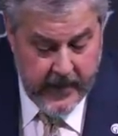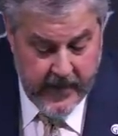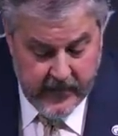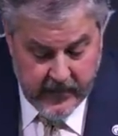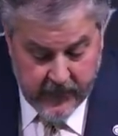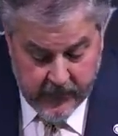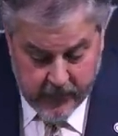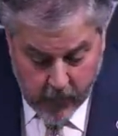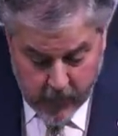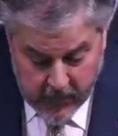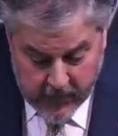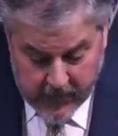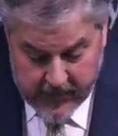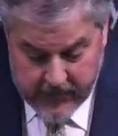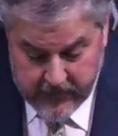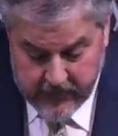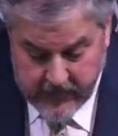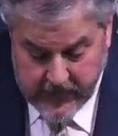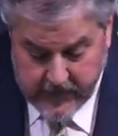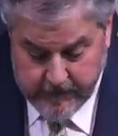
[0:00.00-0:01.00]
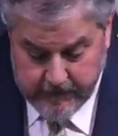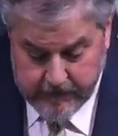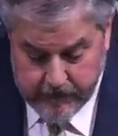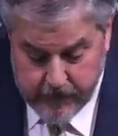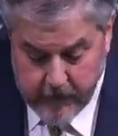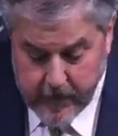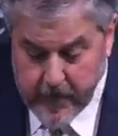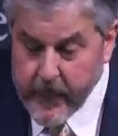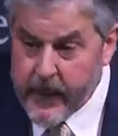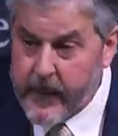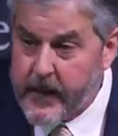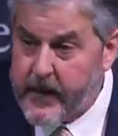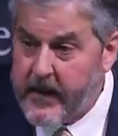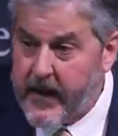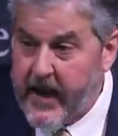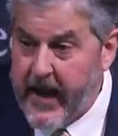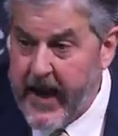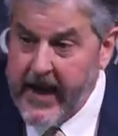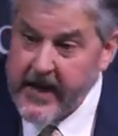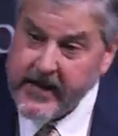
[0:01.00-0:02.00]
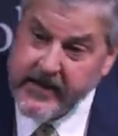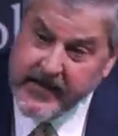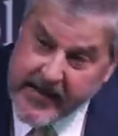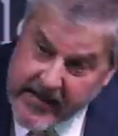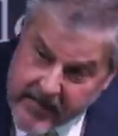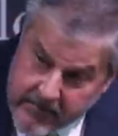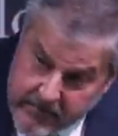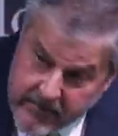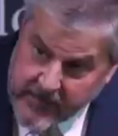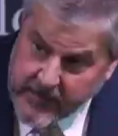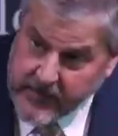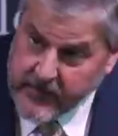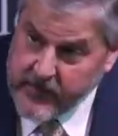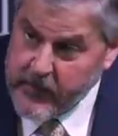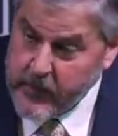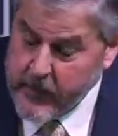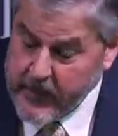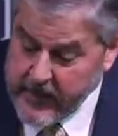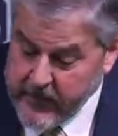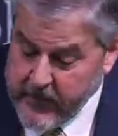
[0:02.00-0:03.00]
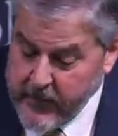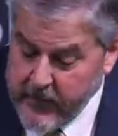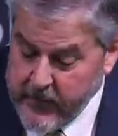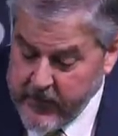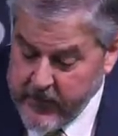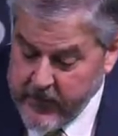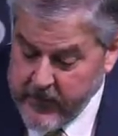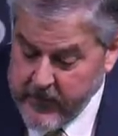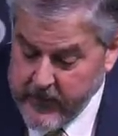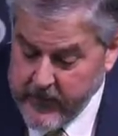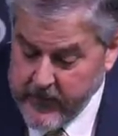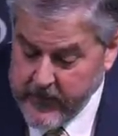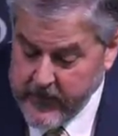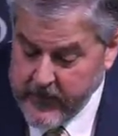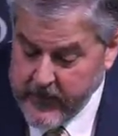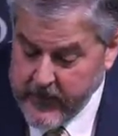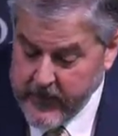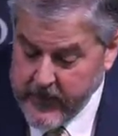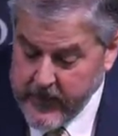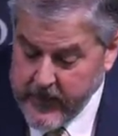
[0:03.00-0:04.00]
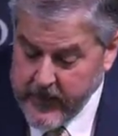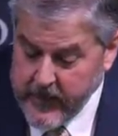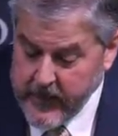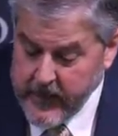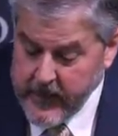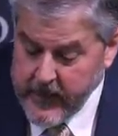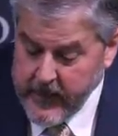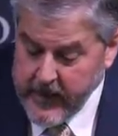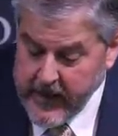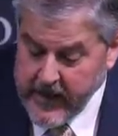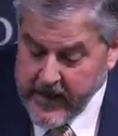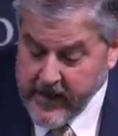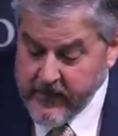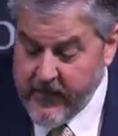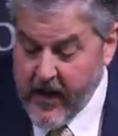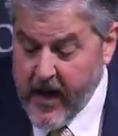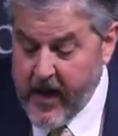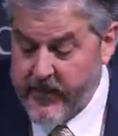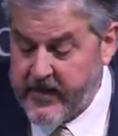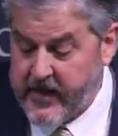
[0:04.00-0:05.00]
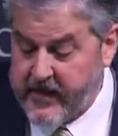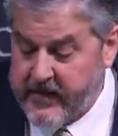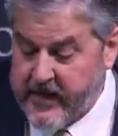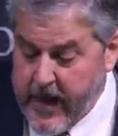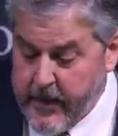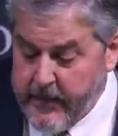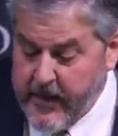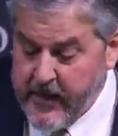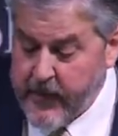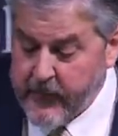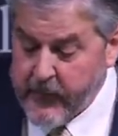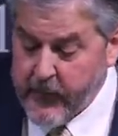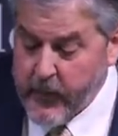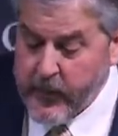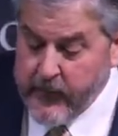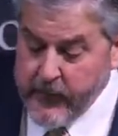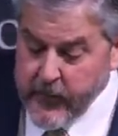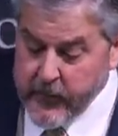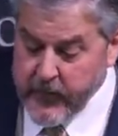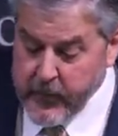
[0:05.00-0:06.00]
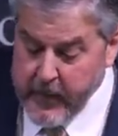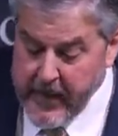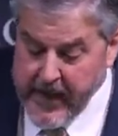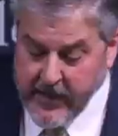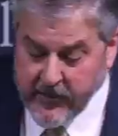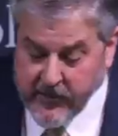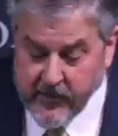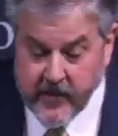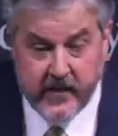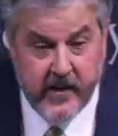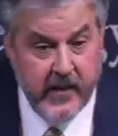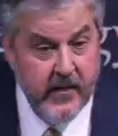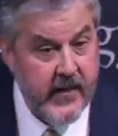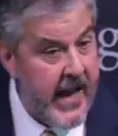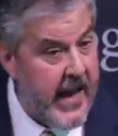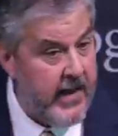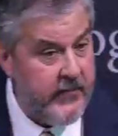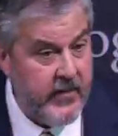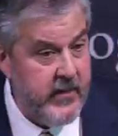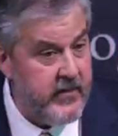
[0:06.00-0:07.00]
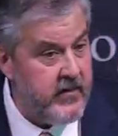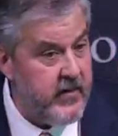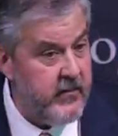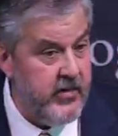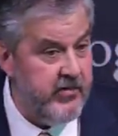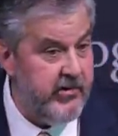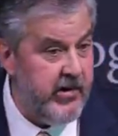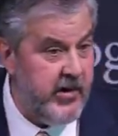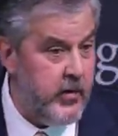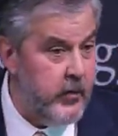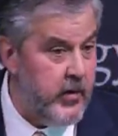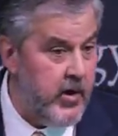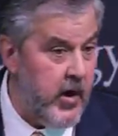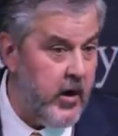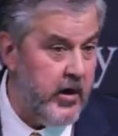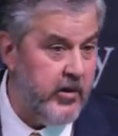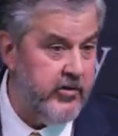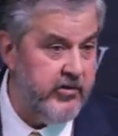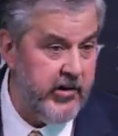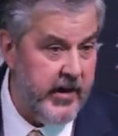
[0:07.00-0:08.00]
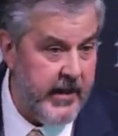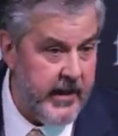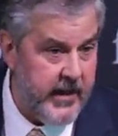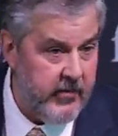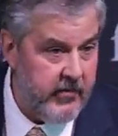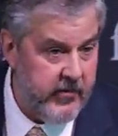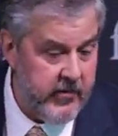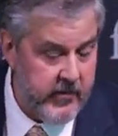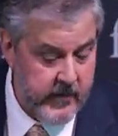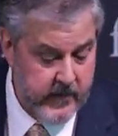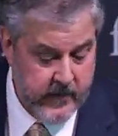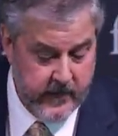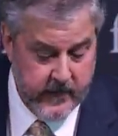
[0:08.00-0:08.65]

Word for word: It is forgiving and giving to others. It involves examining the fruit of your speech to see the evidence of a genuine heart change.